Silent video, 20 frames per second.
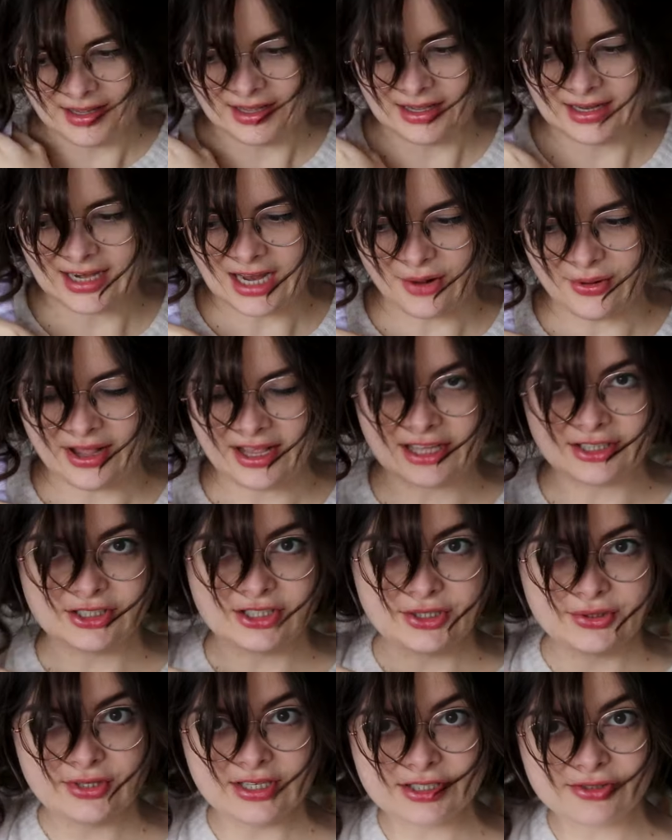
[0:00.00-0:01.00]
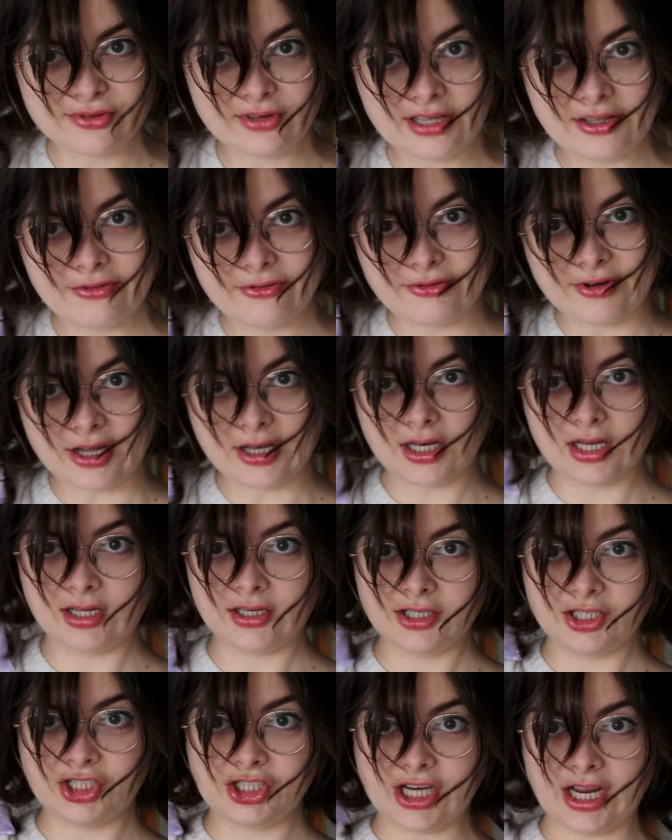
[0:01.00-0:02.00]
And now I can do this really fun
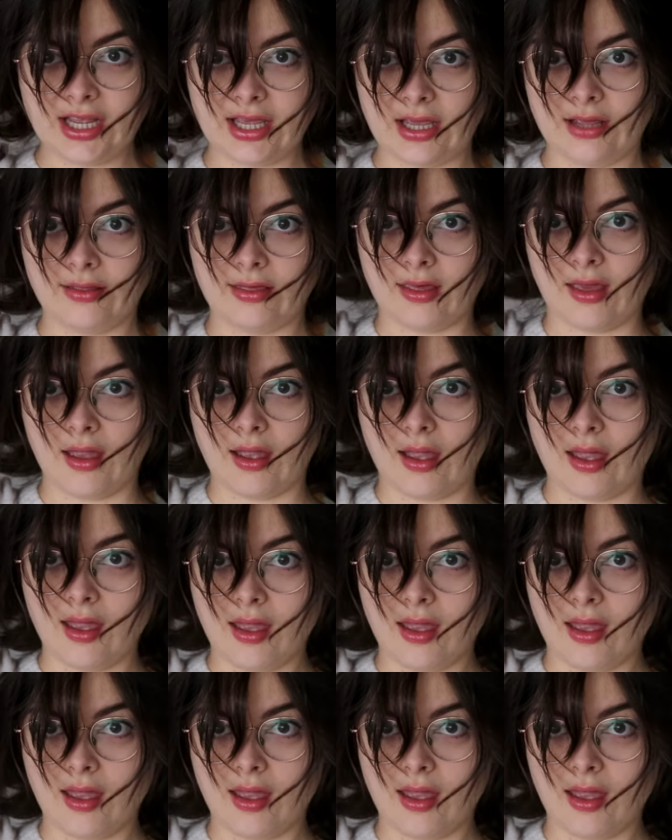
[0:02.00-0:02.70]
shaking thing.